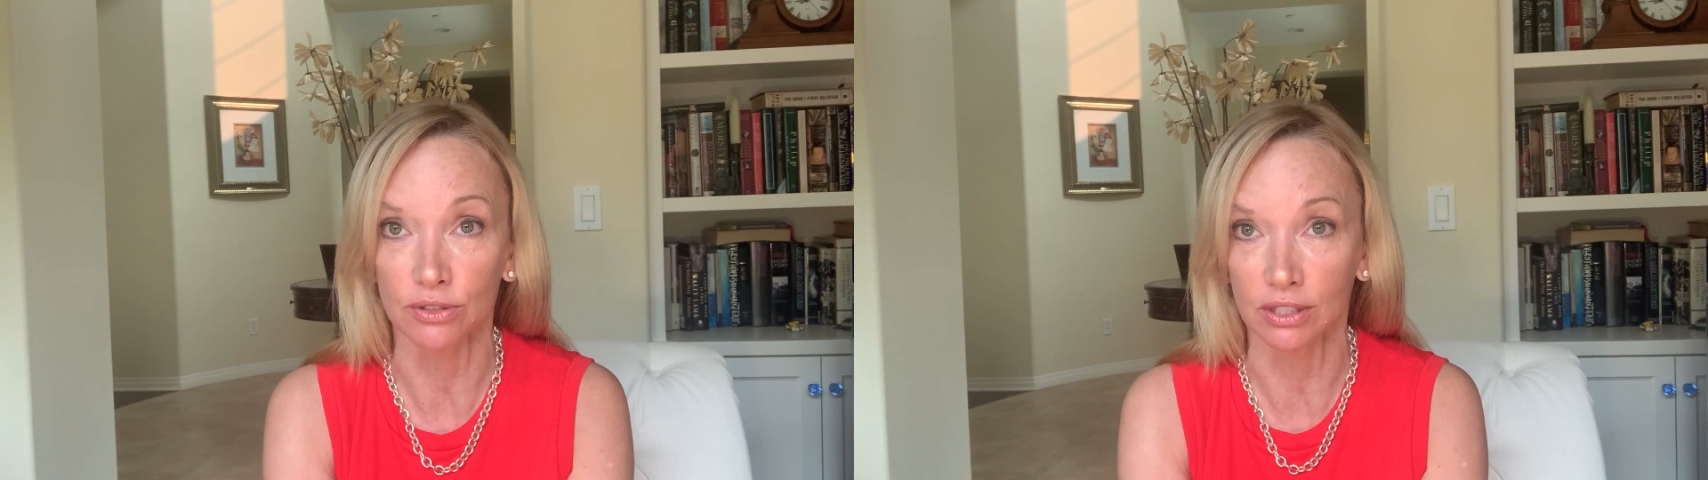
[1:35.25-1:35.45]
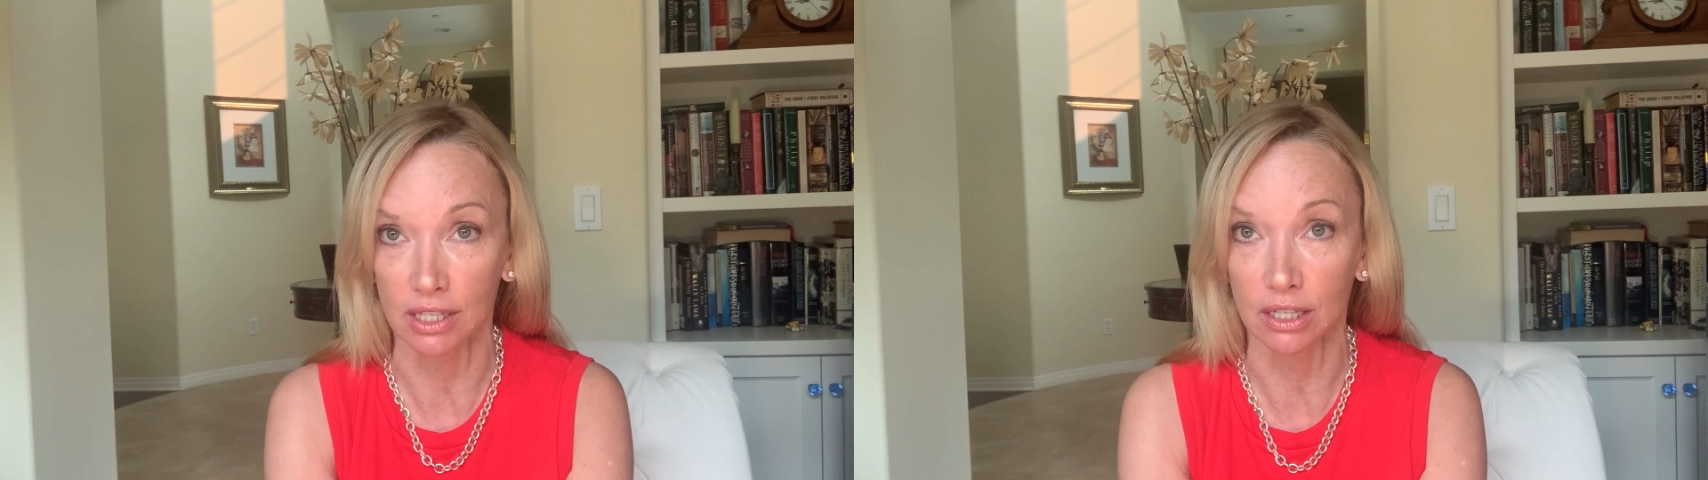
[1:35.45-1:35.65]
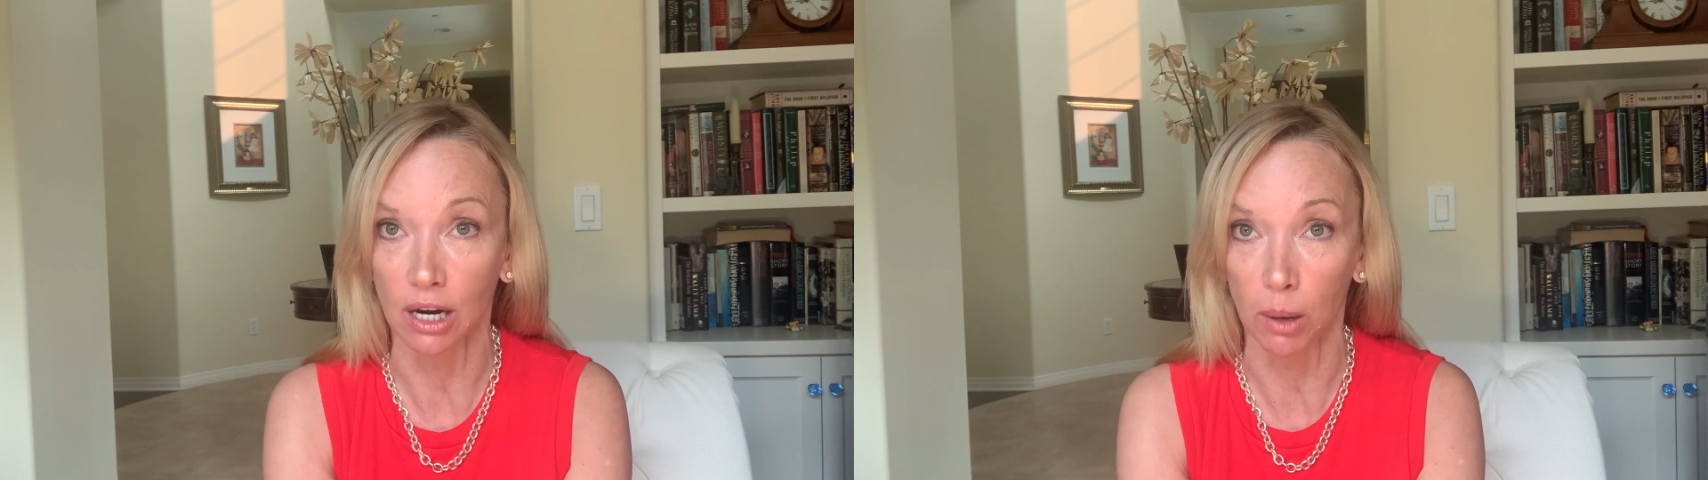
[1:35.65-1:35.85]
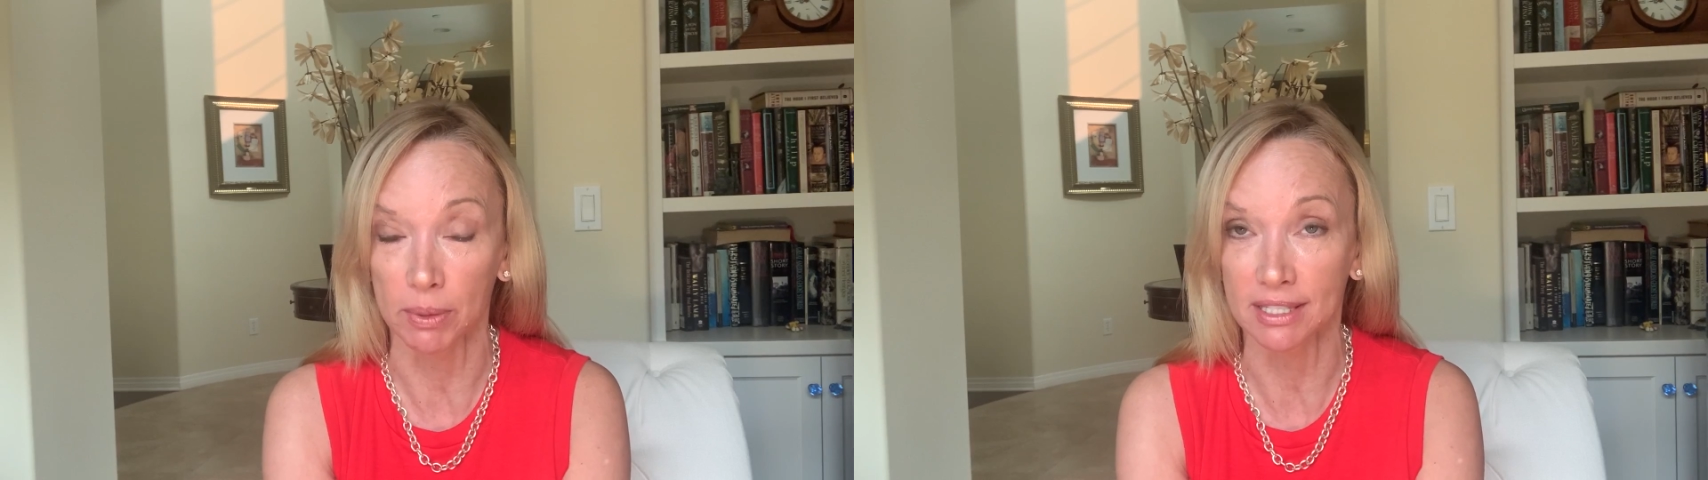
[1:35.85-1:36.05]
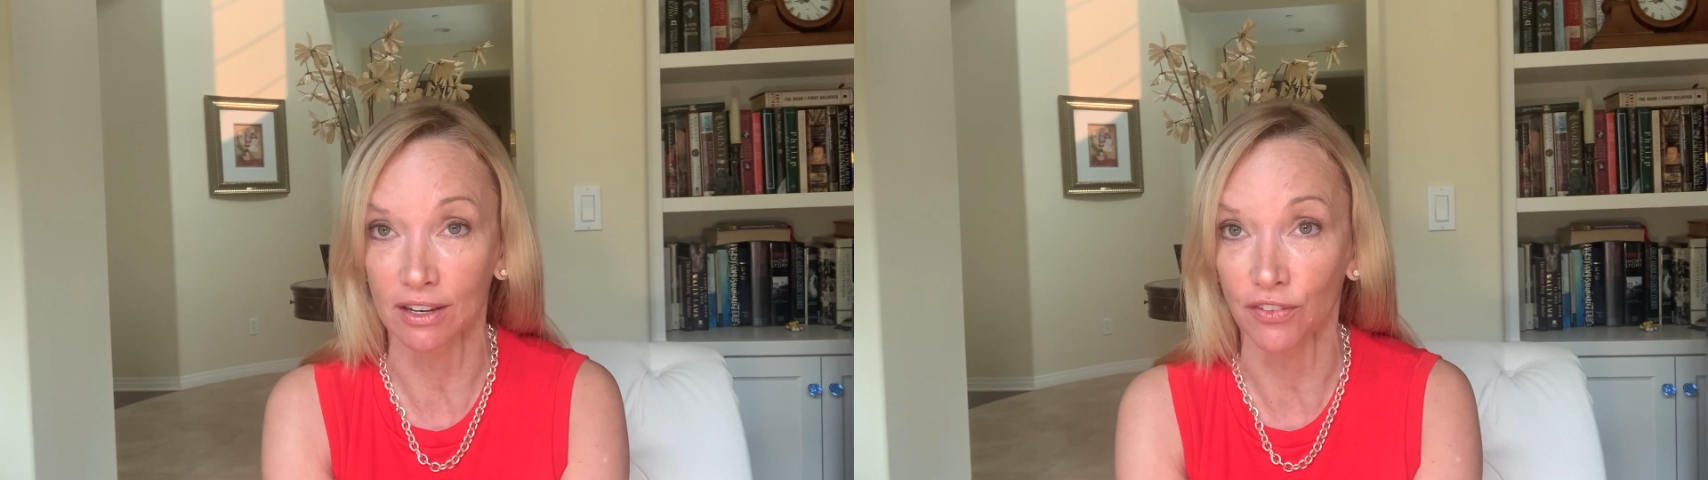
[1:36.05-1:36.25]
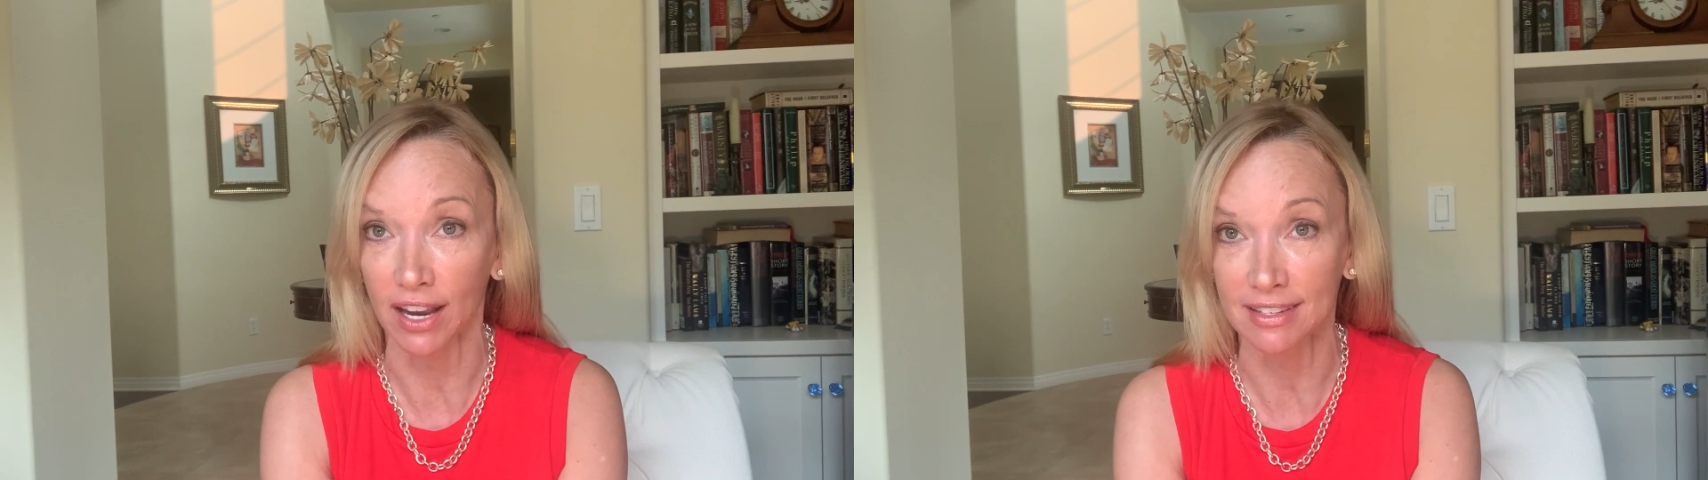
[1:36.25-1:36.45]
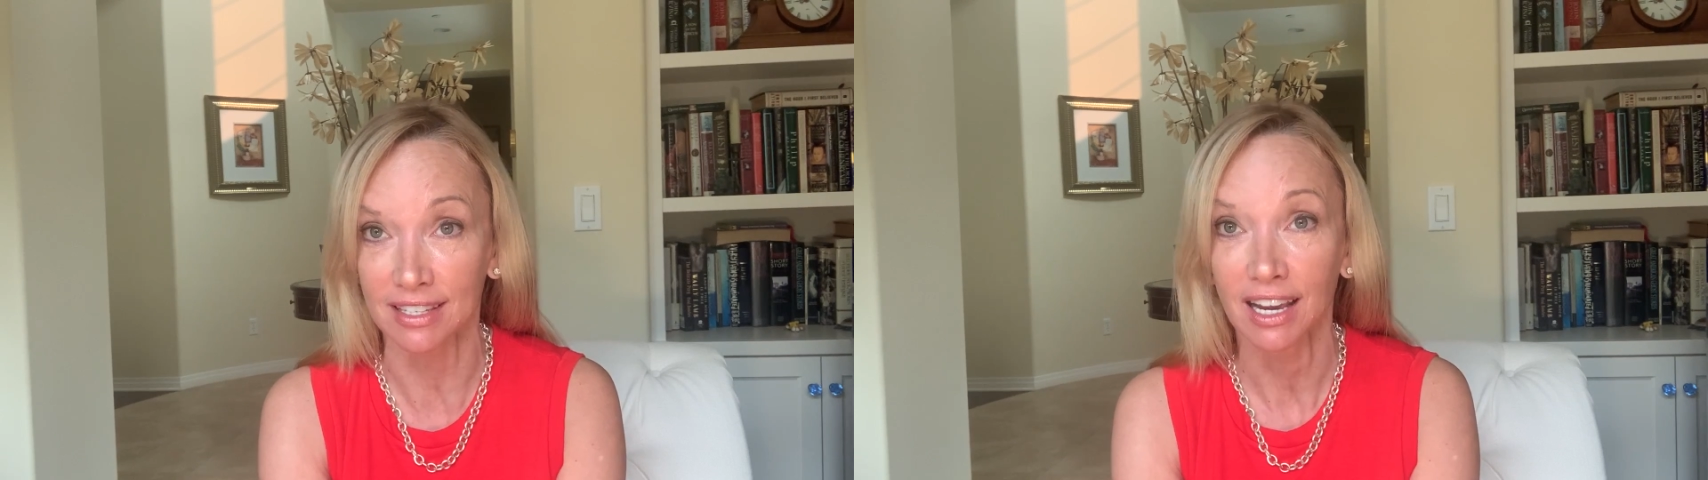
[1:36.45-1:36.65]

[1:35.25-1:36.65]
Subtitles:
clean the carpets advice.